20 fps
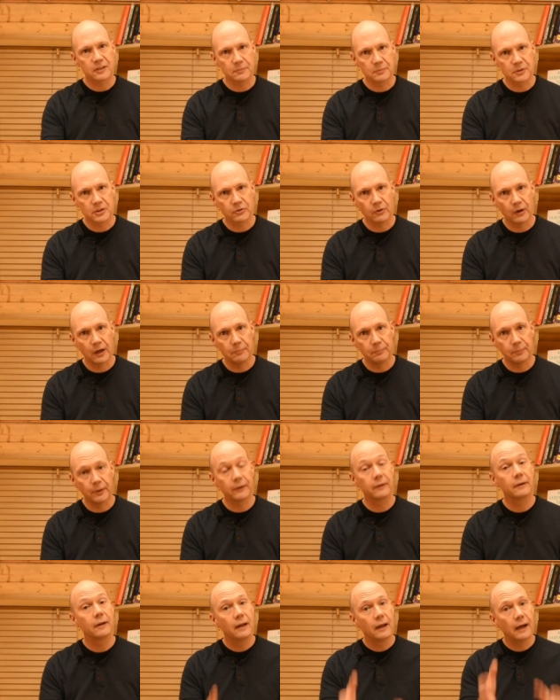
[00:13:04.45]
the subscribe
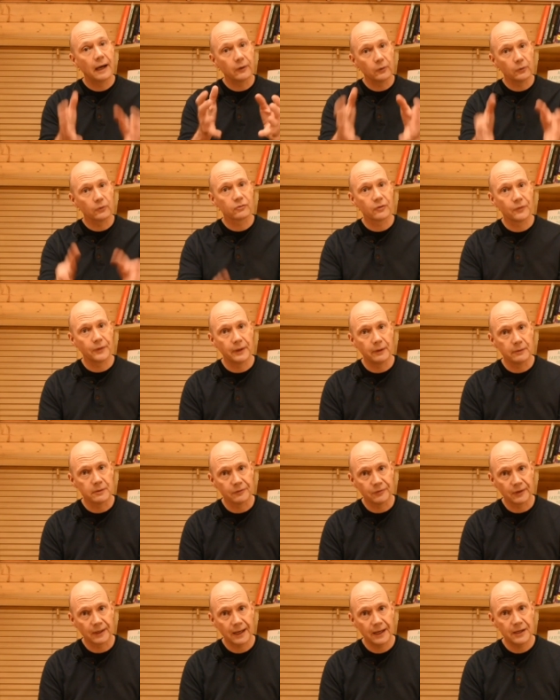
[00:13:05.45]
button and also the
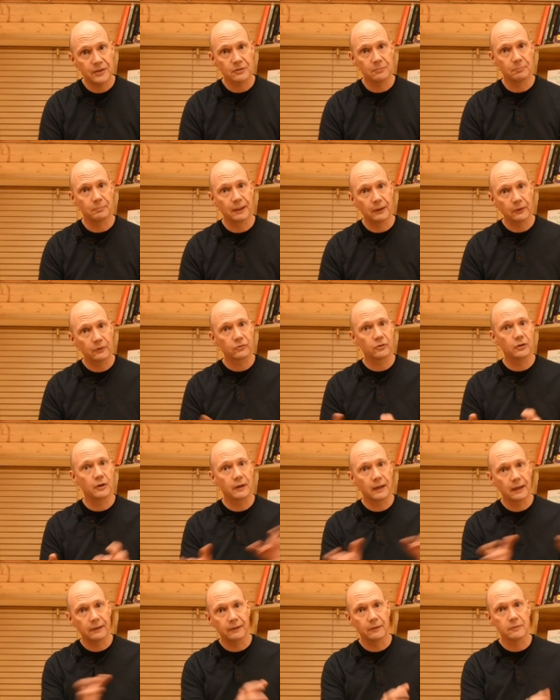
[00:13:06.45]
notification bell so
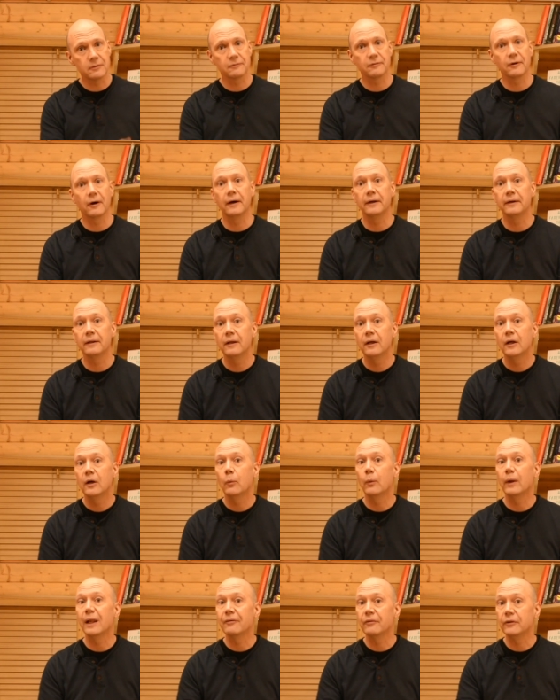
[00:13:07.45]
you get notified
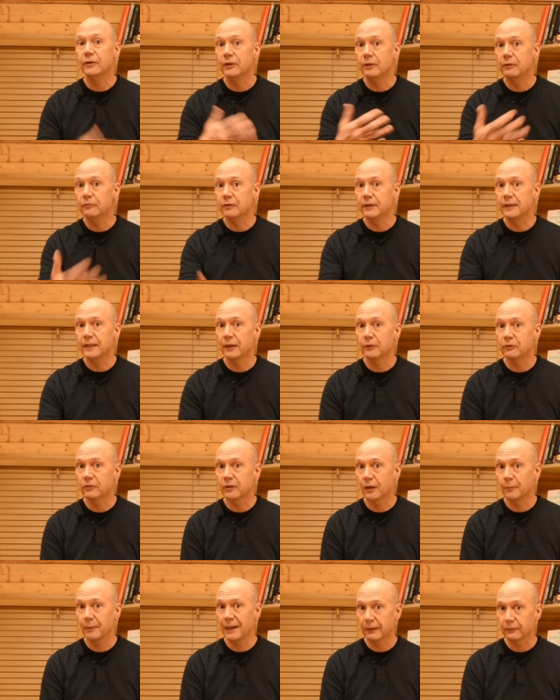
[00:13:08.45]
whenever new
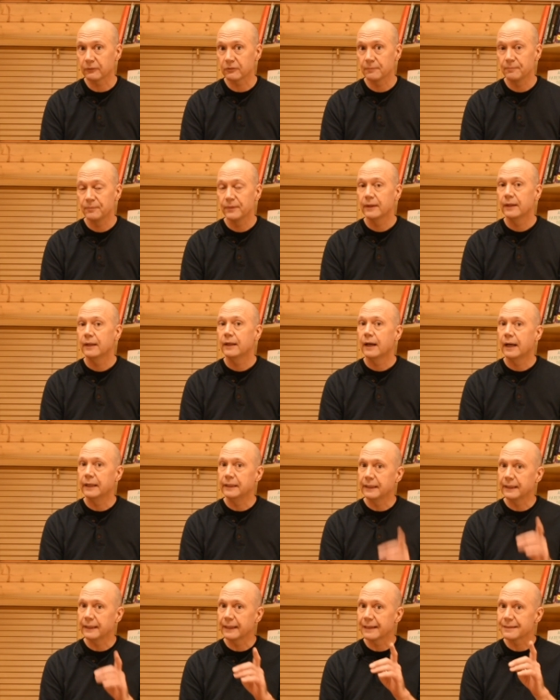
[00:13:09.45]
videos come out
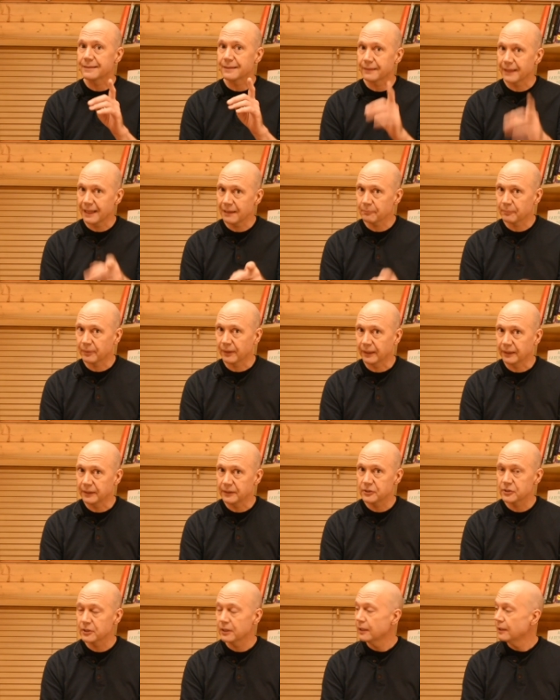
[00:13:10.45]
and you can get to that
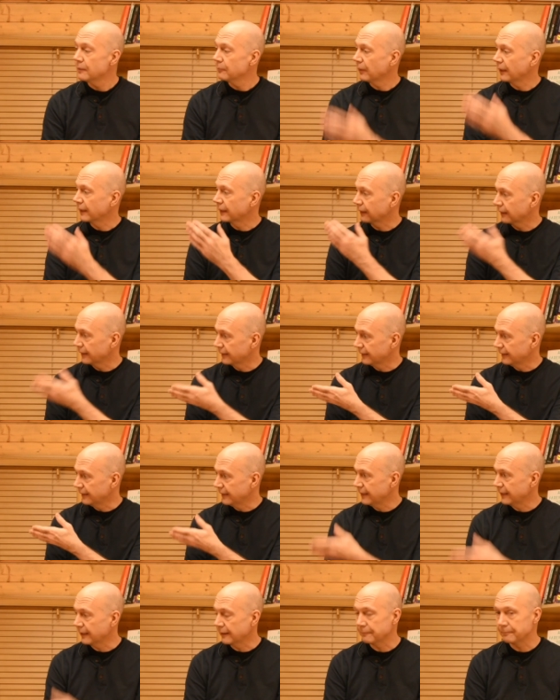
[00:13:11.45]
page by clicking
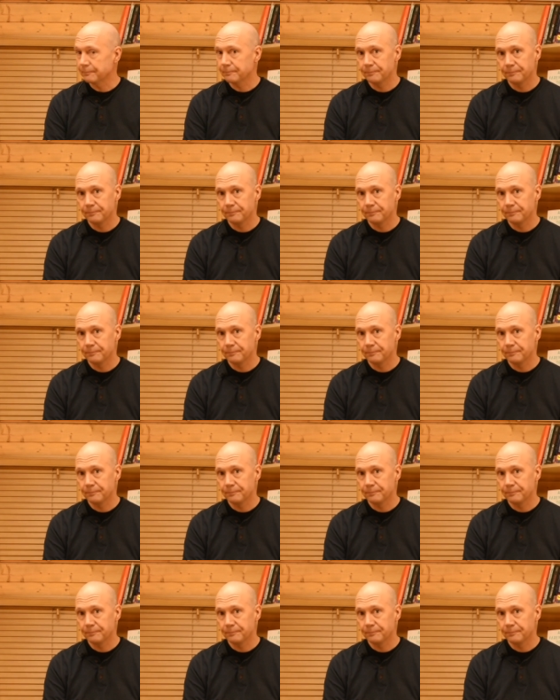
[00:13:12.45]
here.